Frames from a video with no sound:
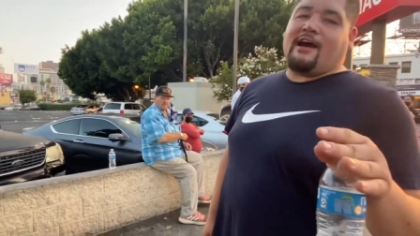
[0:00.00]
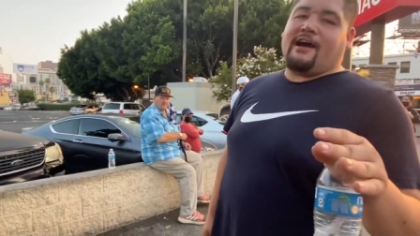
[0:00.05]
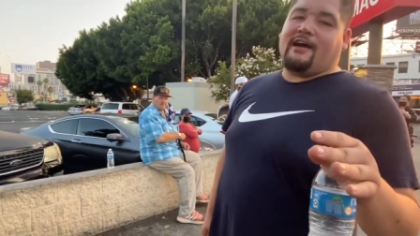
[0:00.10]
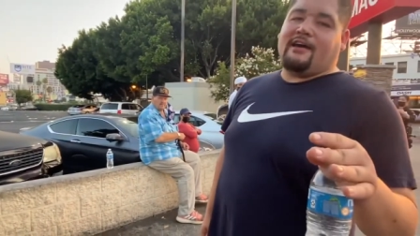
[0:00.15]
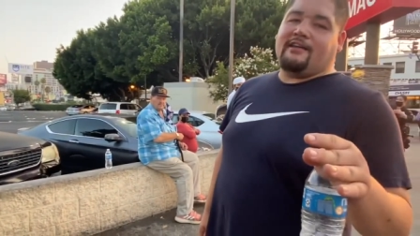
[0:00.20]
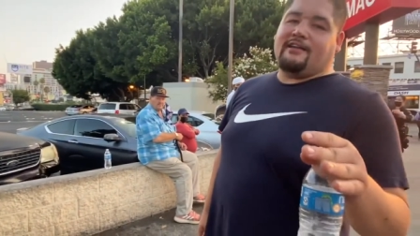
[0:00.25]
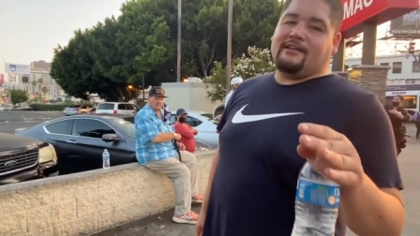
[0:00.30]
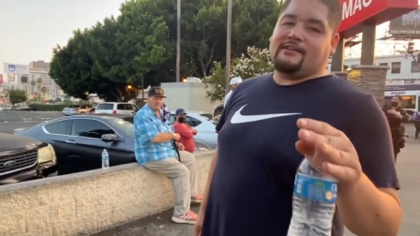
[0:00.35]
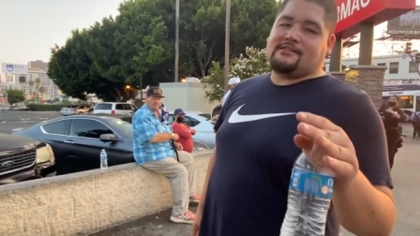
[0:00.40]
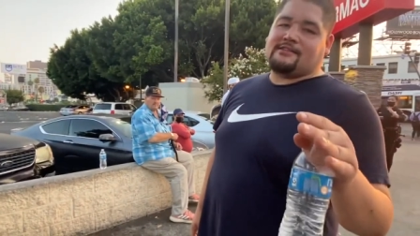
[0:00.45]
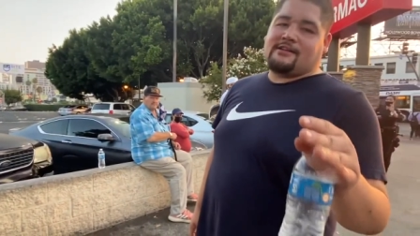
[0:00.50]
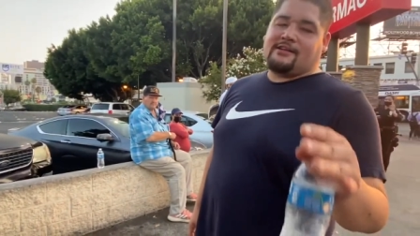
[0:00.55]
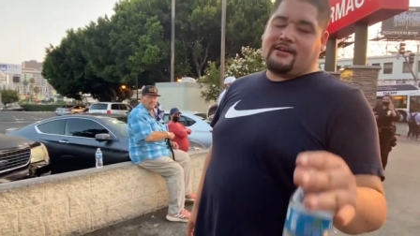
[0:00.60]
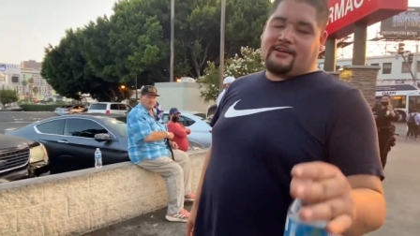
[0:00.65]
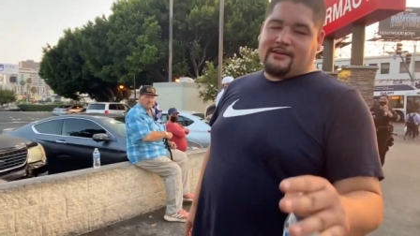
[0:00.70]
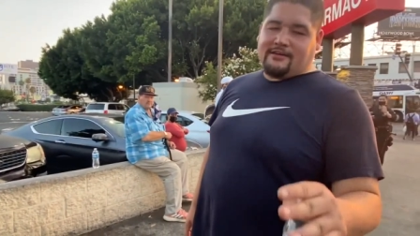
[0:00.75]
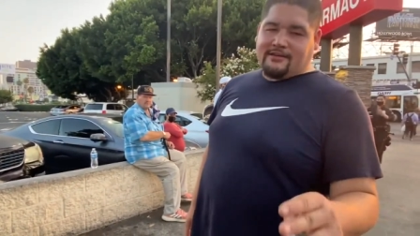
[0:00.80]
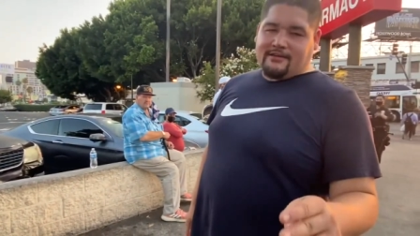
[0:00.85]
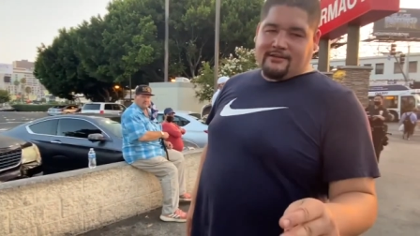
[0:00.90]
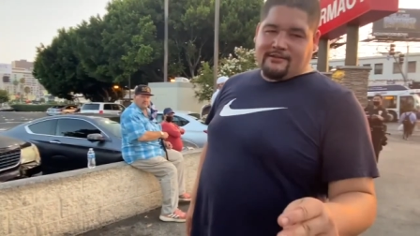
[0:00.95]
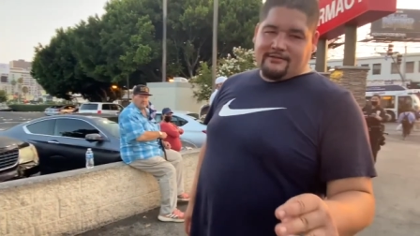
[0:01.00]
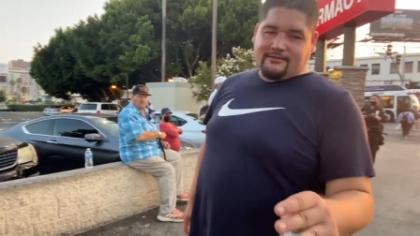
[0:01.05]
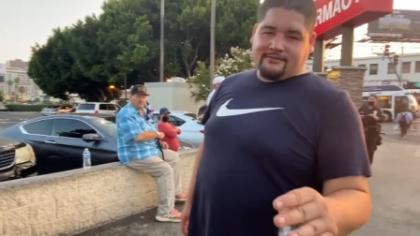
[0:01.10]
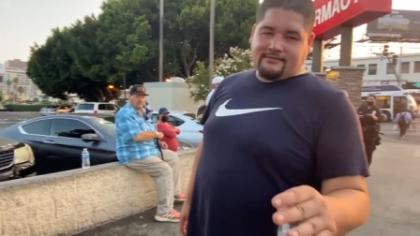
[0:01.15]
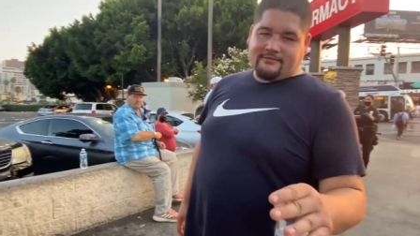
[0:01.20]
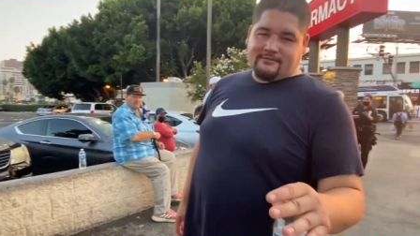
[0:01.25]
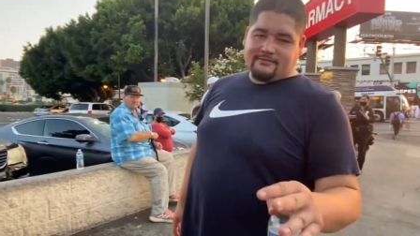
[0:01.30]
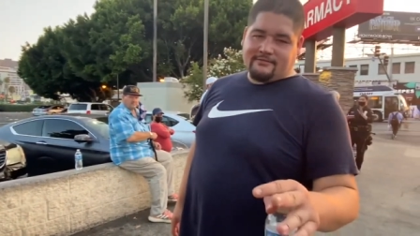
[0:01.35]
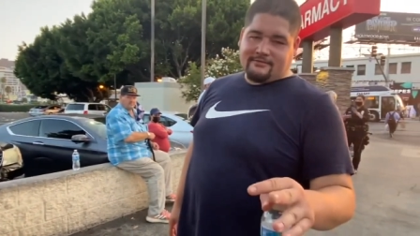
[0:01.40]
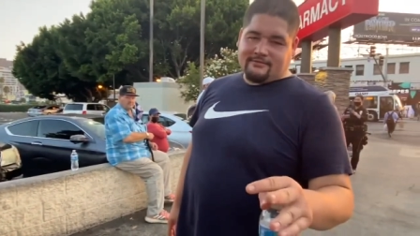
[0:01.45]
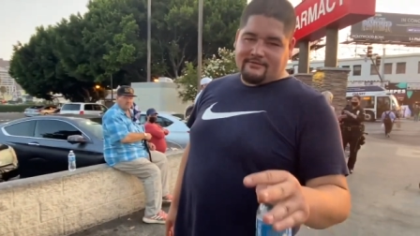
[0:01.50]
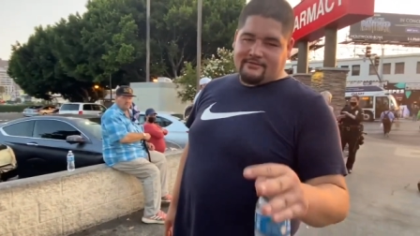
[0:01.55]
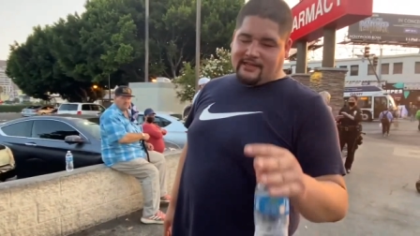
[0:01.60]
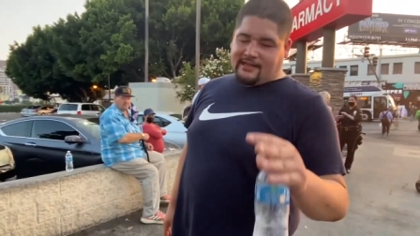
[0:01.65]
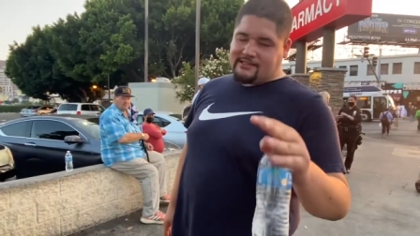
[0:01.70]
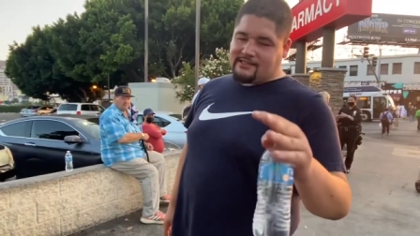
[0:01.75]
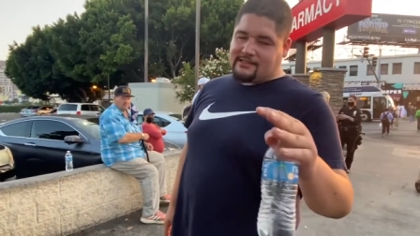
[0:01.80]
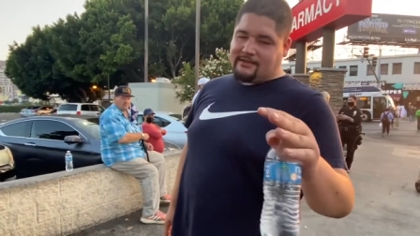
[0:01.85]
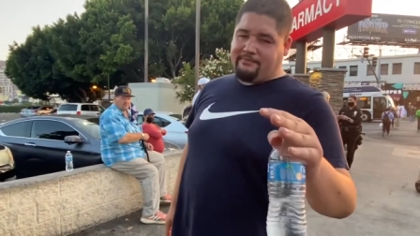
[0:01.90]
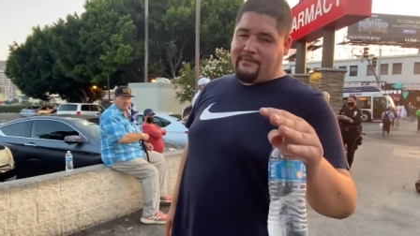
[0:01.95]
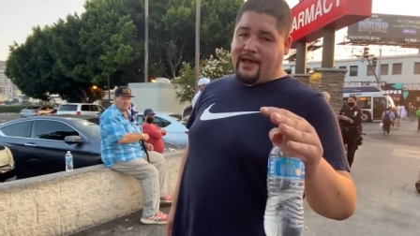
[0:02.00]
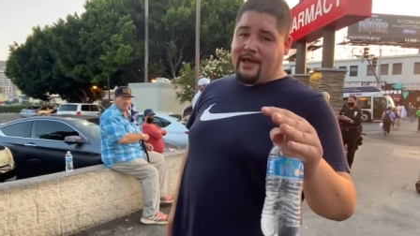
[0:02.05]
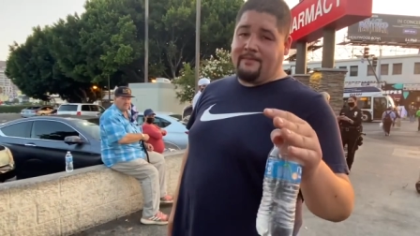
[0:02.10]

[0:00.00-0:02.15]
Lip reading: God is good. That's the